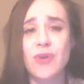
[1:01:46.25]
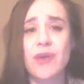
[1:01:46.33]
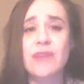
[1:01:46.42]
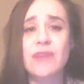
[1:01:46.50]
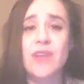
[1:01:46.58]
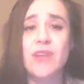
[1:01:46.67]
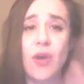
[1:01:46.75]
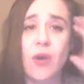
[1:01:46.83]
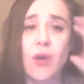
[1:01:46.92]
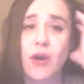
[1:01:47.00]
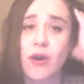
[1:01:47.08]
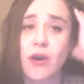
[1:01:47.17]
I don't even know
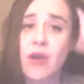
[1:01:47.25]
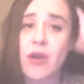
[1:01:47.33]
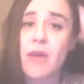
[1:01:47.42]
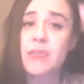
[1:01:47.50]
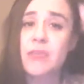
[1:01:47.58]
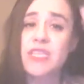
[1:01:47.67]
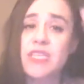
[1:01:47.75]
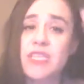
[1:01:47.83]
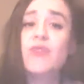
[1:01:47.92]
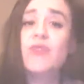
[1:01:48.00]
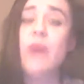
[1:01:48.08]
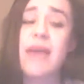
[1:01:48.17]
her, but she
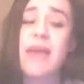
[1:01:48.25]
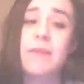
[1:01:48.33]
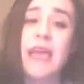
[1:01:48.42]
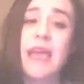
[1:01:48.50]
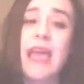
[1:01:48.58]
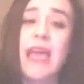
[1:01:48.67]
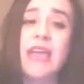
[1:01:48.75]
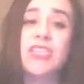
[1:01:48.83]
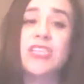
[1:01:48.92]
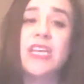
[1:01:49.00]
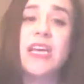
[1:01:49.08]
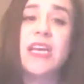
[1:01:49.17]
threatened me, and
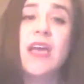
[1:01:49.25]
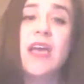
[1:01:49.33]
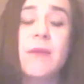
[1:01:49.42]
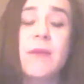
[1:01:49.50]
she